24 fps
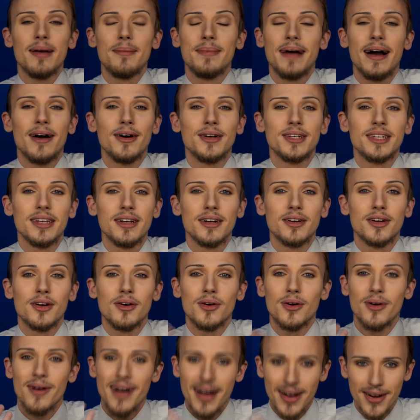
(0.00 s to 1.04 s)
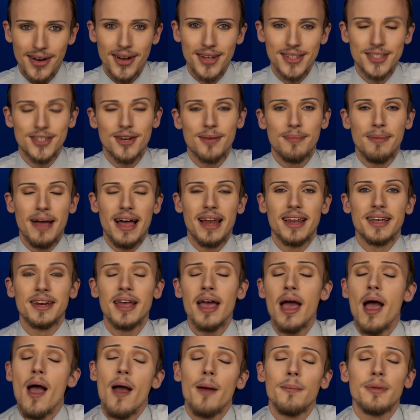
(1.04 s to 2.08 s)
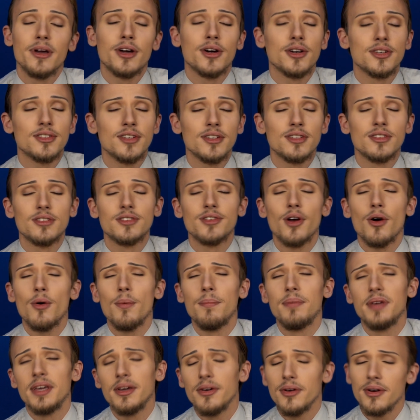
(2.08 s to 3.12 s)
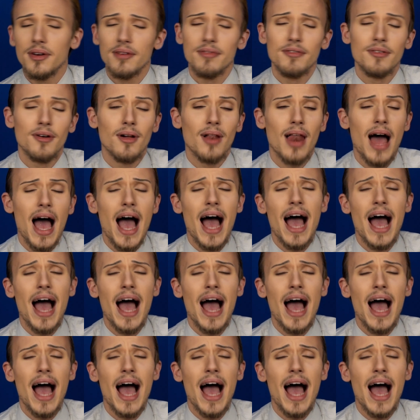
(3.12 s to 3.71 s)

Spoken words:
about the Cocoa Contour palette because it's so beautiful.